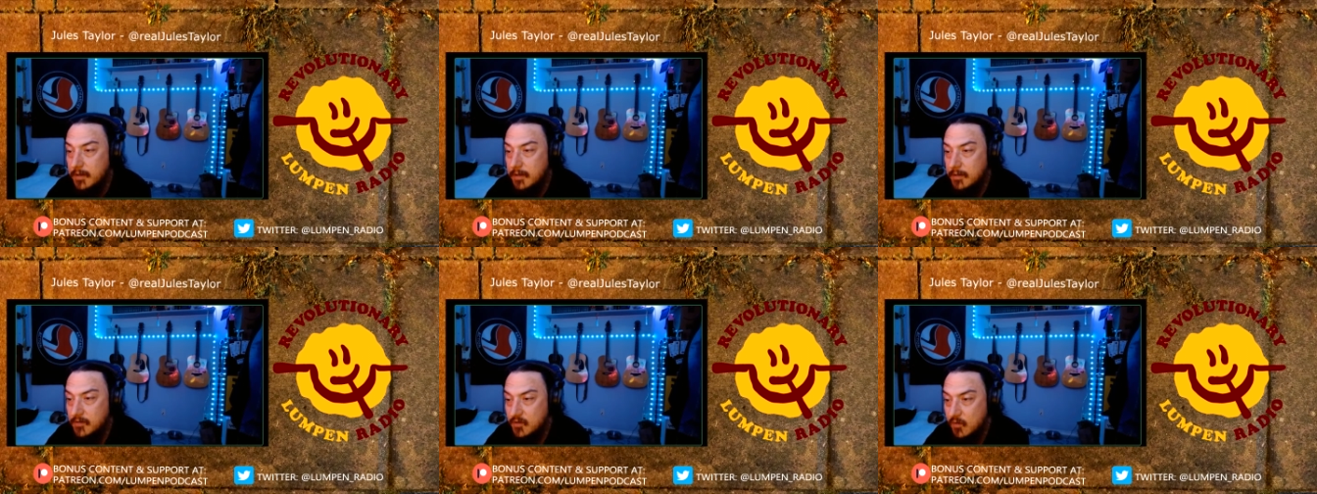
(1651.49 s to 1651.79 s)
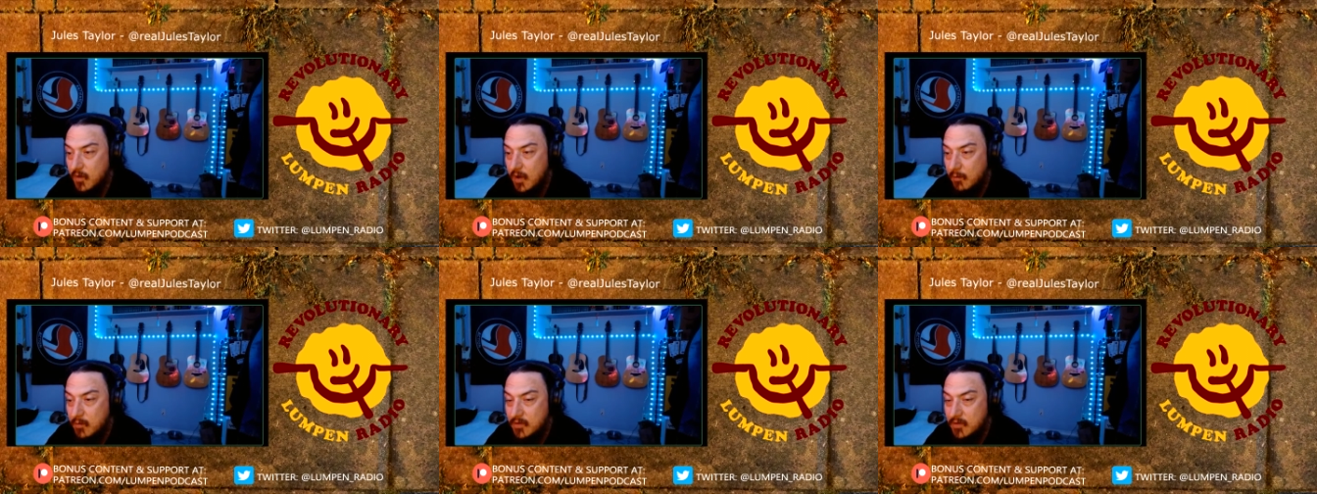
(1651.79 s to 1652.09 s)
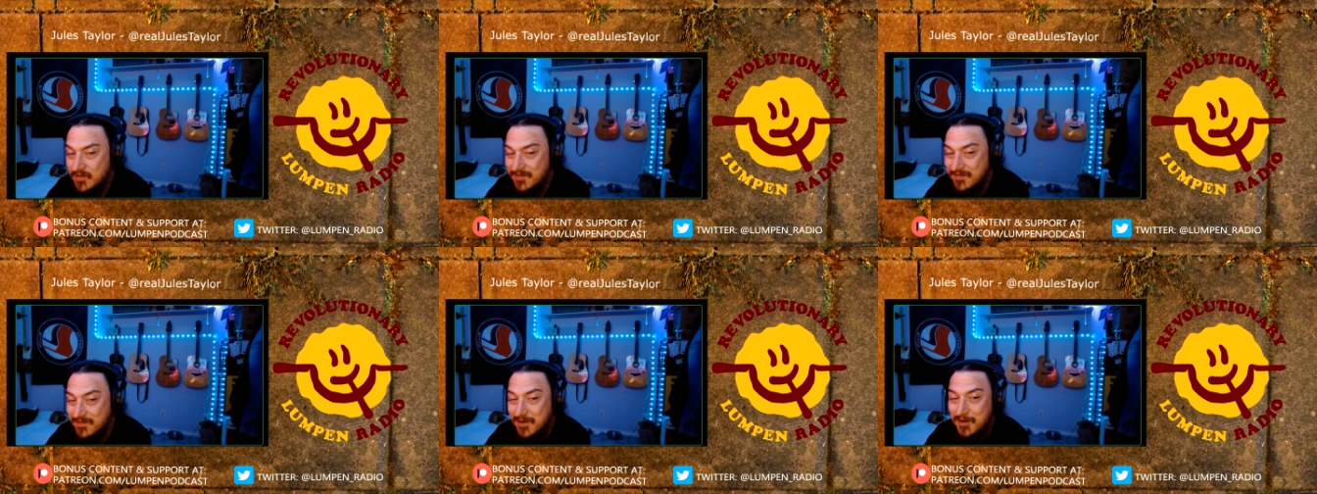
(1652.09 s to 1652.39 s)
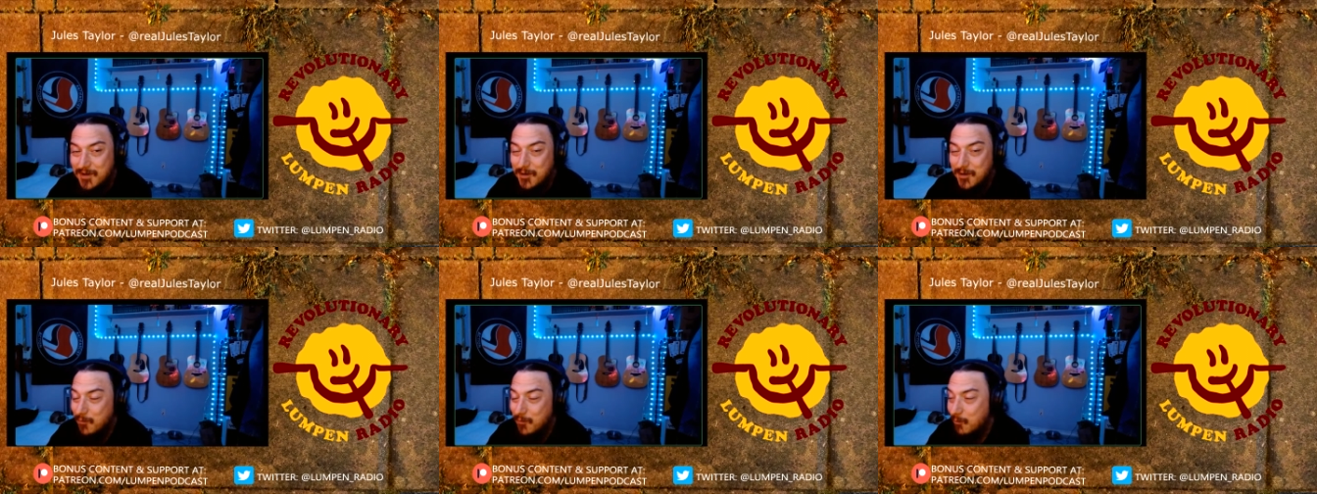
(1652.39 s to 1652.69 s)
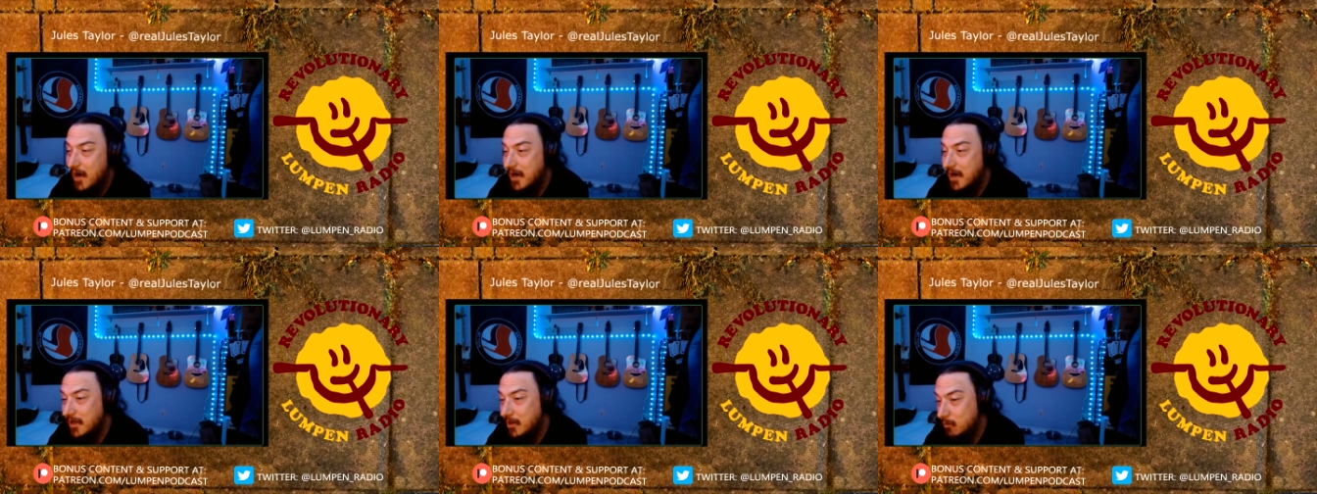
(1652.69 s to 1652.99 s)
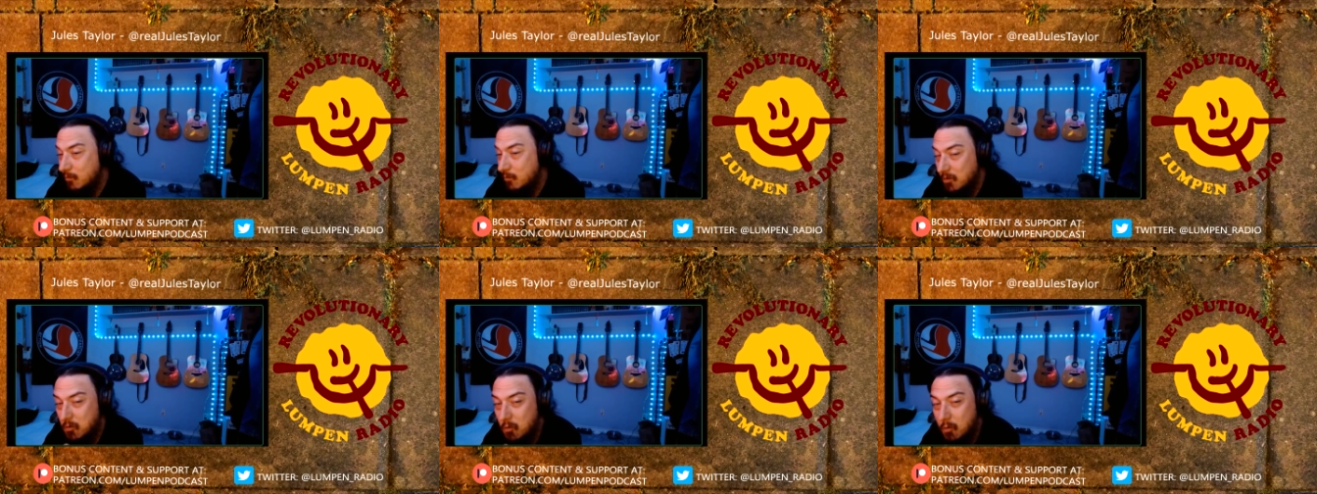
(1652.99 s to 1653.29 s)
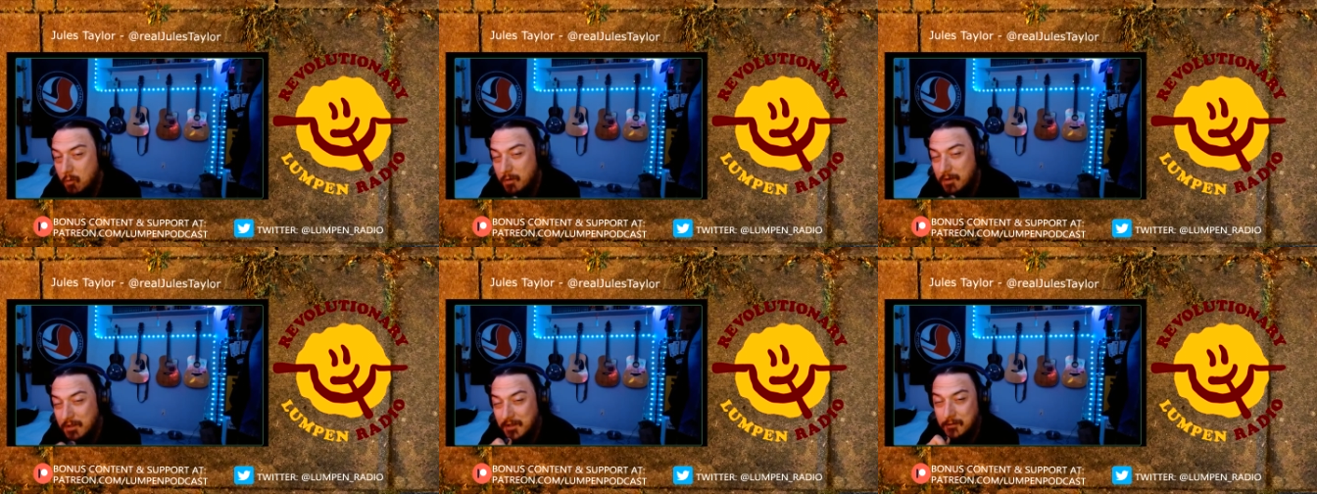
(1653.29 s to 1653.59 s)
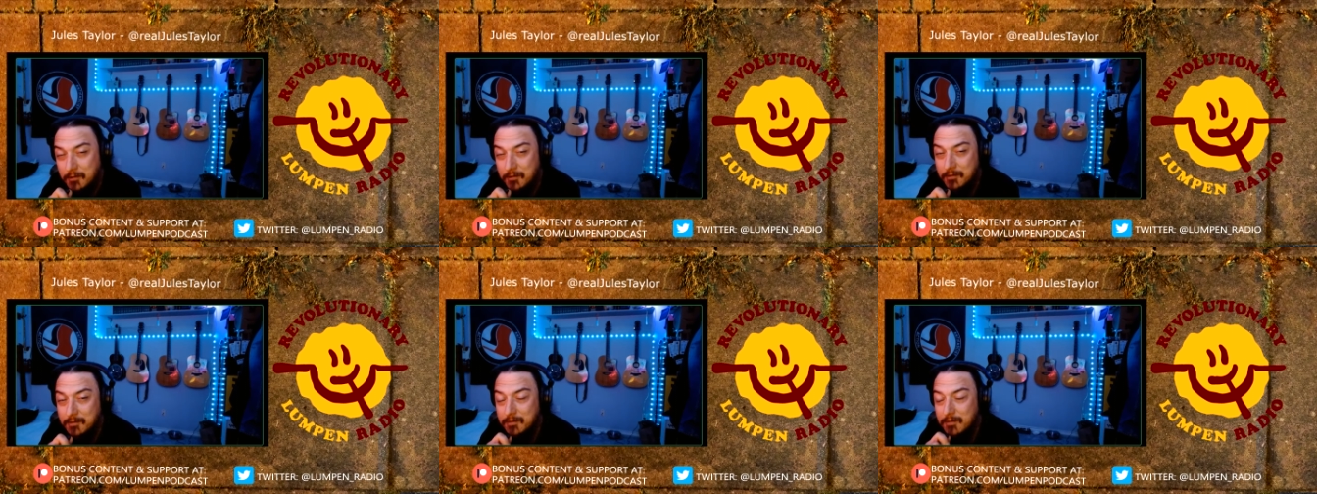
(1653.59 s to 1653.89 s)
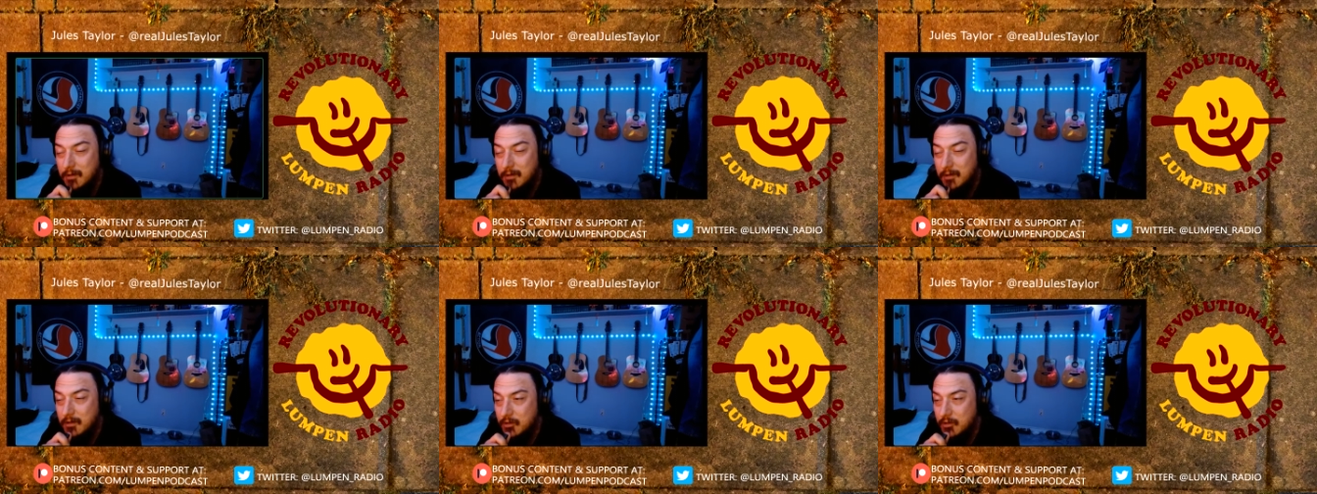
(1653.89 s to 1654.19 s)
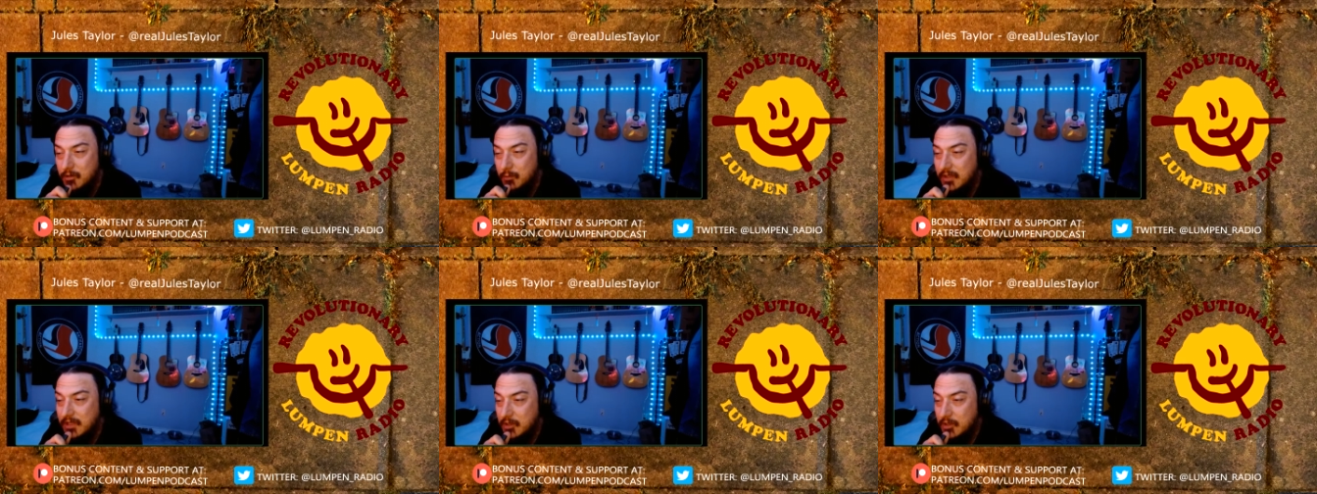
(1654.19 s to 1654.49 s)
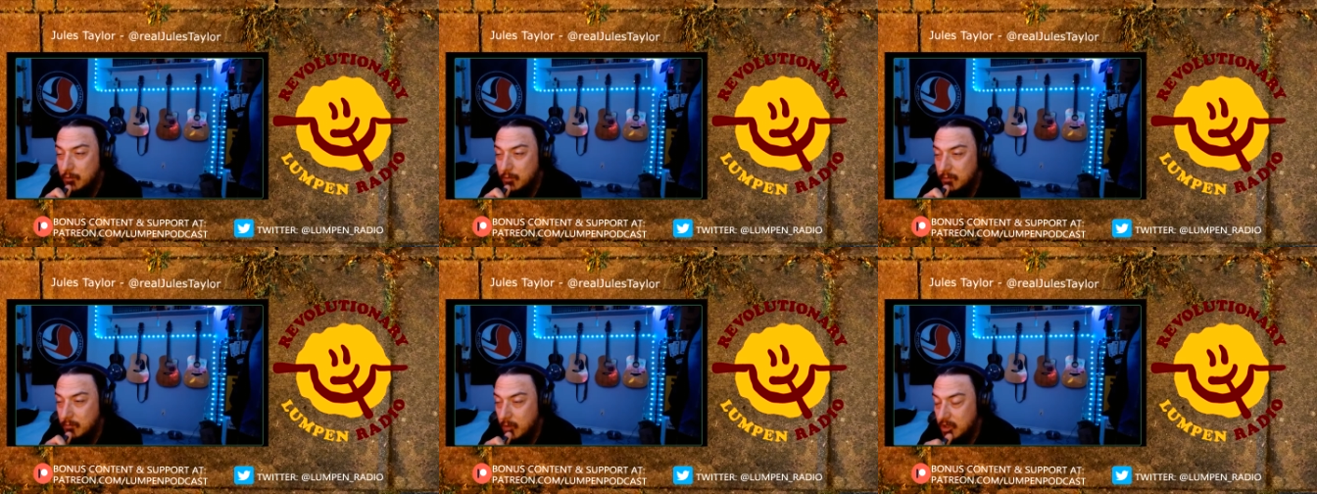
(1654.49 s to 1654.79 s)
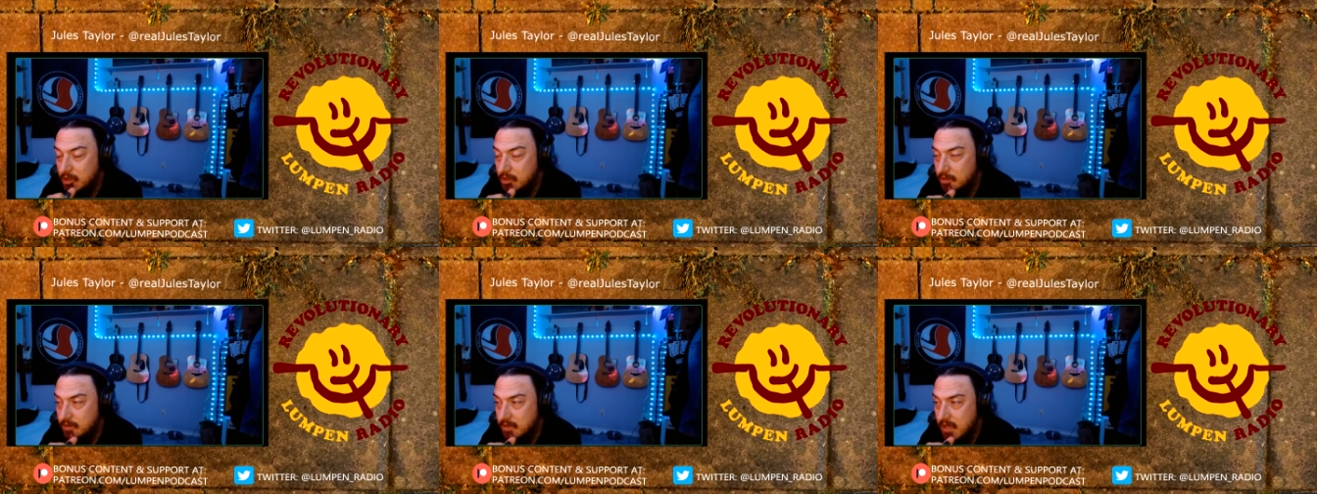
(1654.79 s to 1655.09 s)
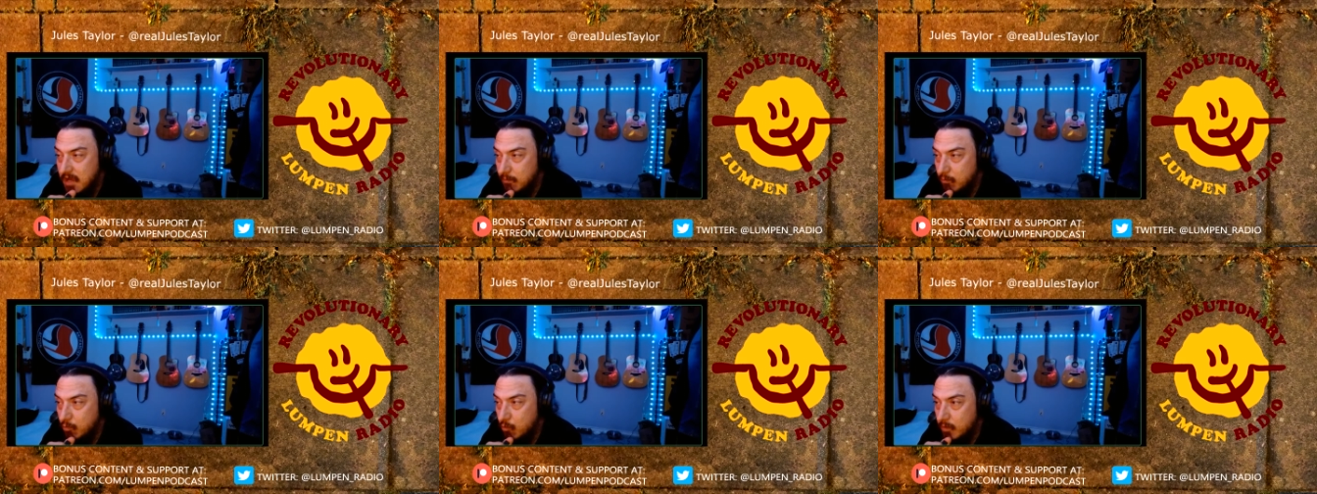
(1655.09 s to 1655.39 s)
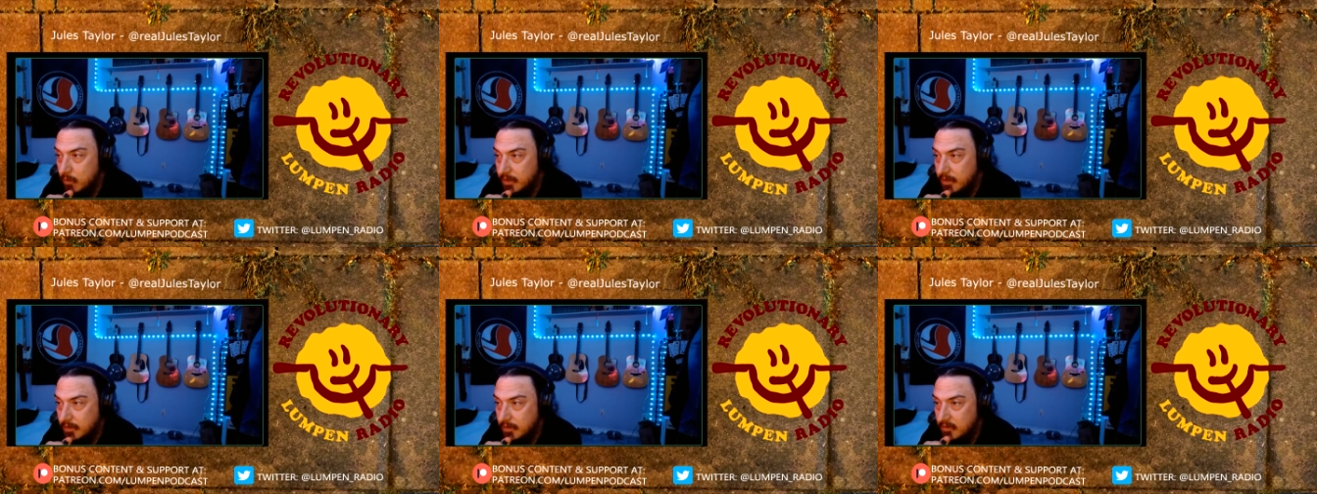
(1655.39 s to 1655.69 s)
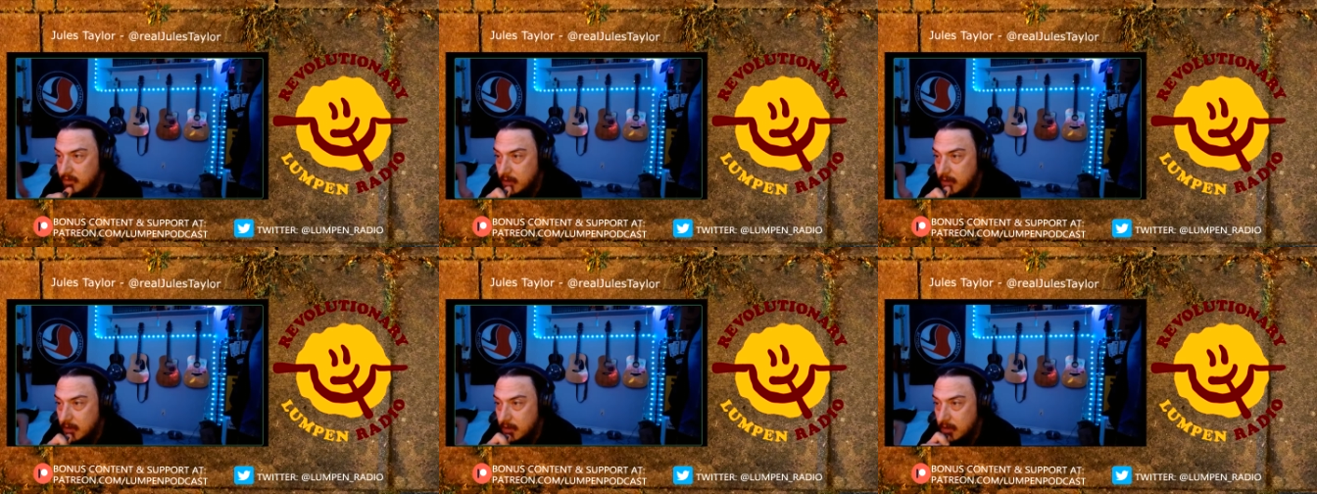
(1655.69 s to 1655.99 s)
and so I wasn't writing or recording or really doing much at that point.